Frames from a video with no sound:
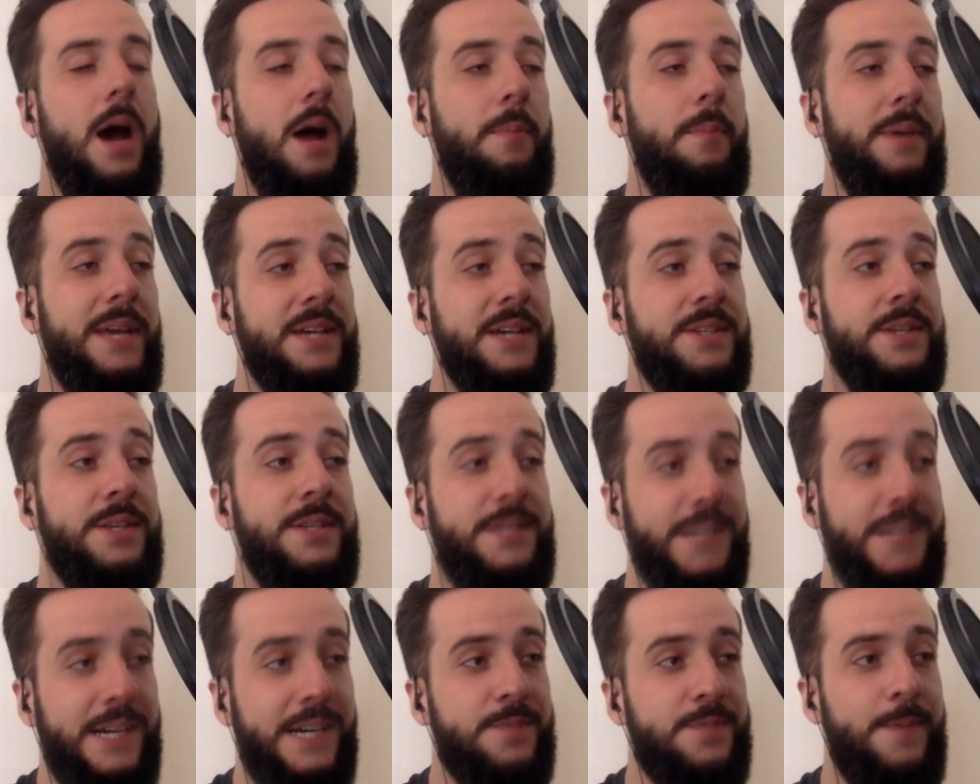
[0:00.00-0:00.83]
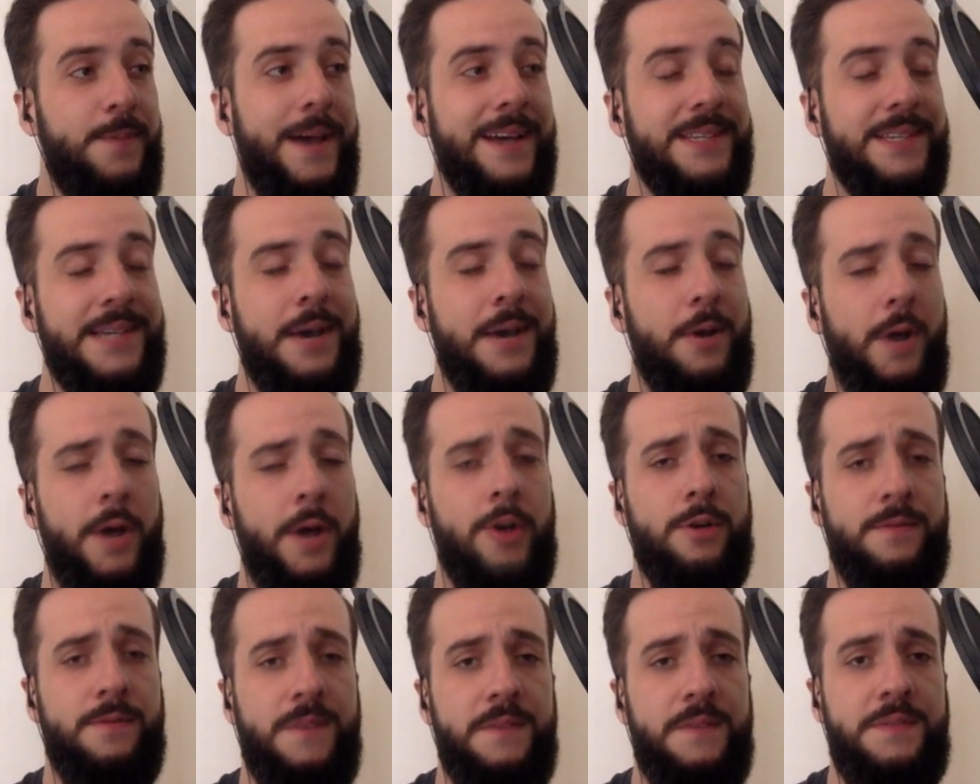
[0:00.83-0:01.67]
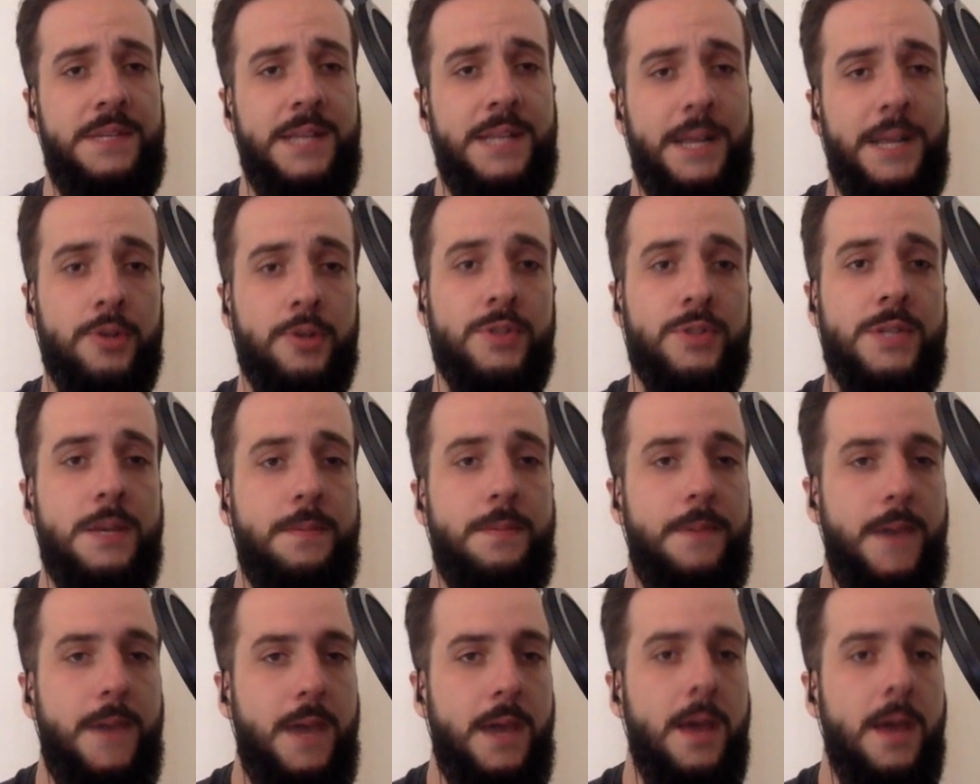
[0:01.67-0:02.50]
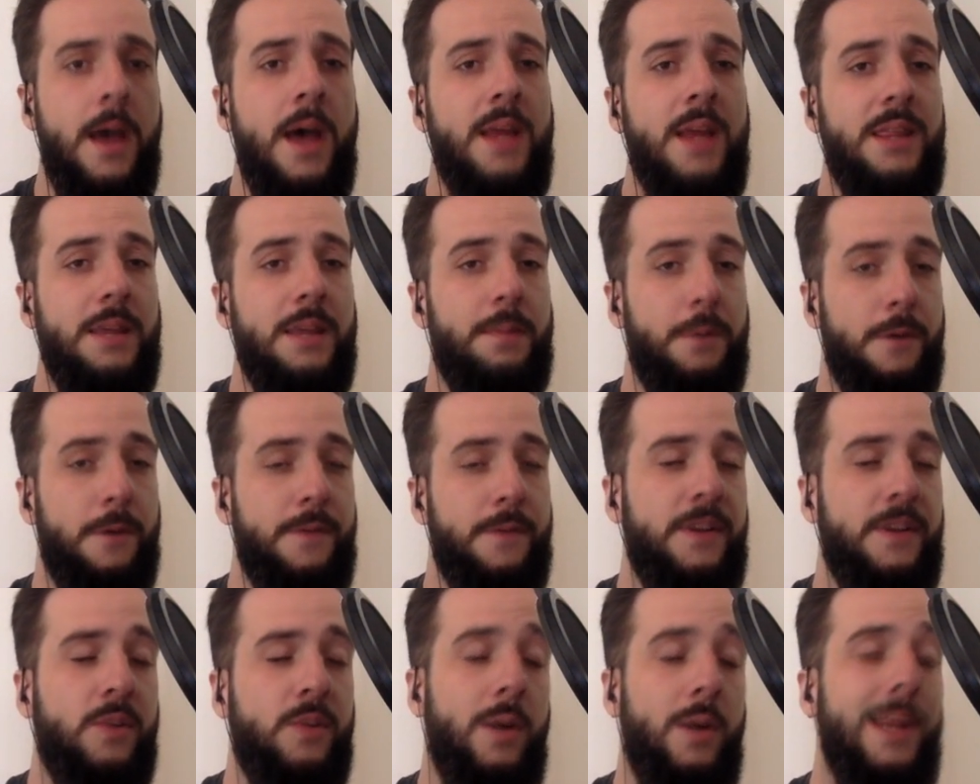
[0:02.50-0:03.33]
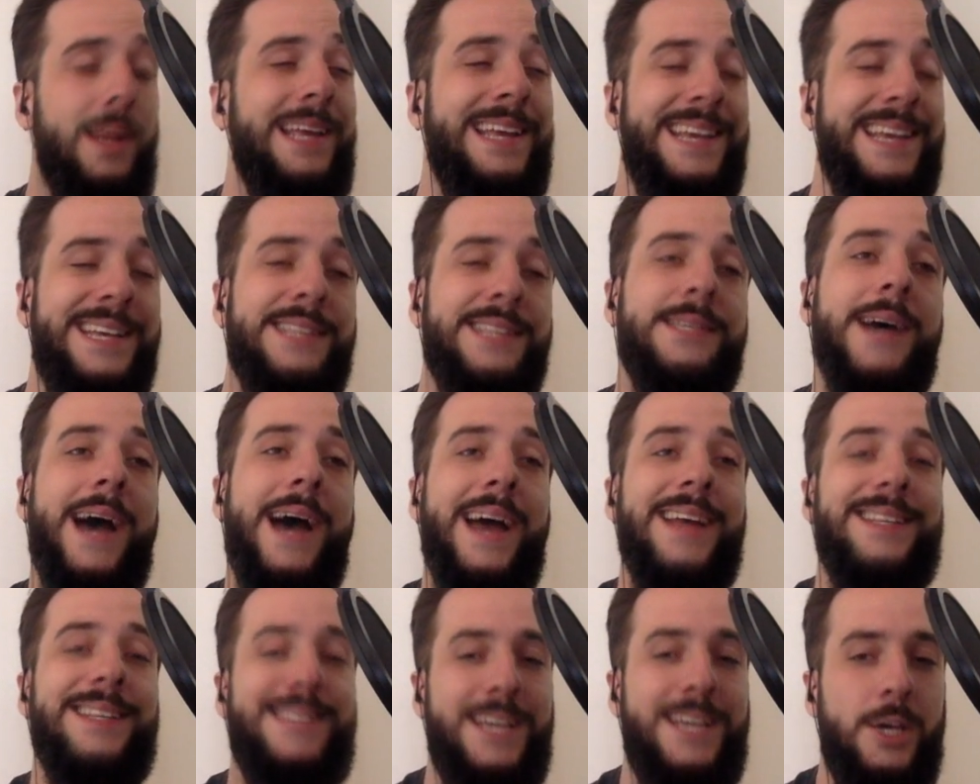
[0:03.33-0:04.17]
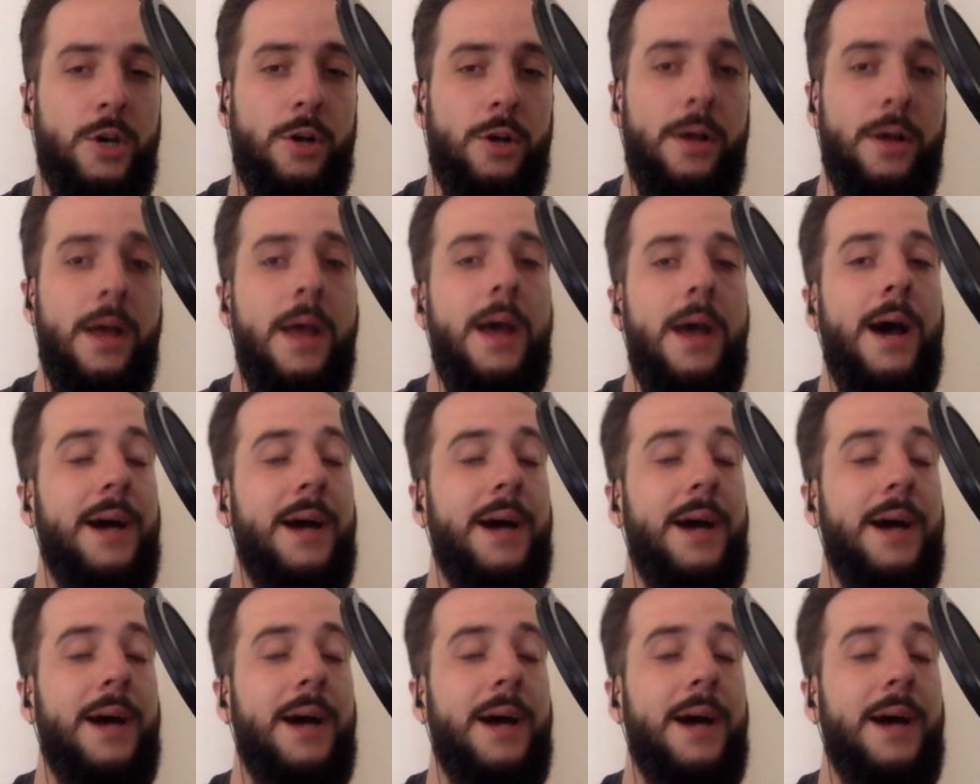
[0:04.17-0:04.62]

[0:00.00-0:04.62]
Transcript: because it does max out under 1500 CP, the perfect one is ideal.